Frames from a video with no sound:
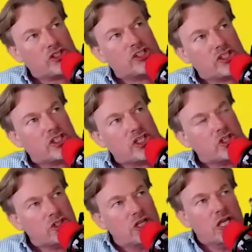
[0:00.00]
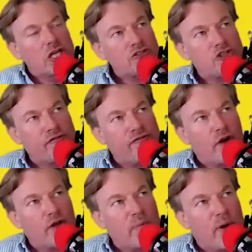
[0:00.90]
decision to
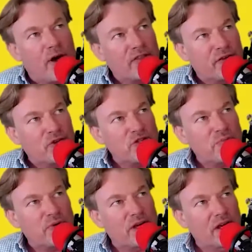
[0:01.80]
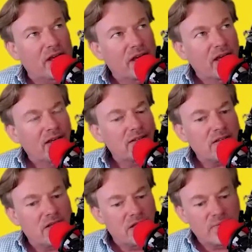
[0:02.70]
follow the path of an entrepreneur.
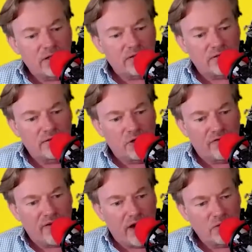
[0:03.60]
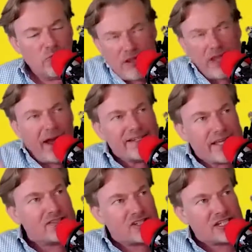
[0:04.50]
You mean you got fired? Well, yeah, I did
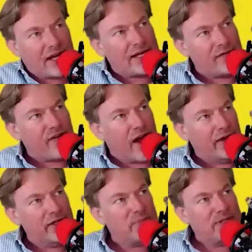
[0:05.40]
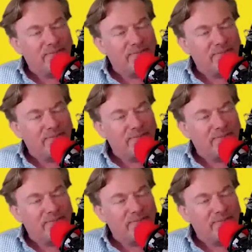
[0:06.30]
get slightly fired, but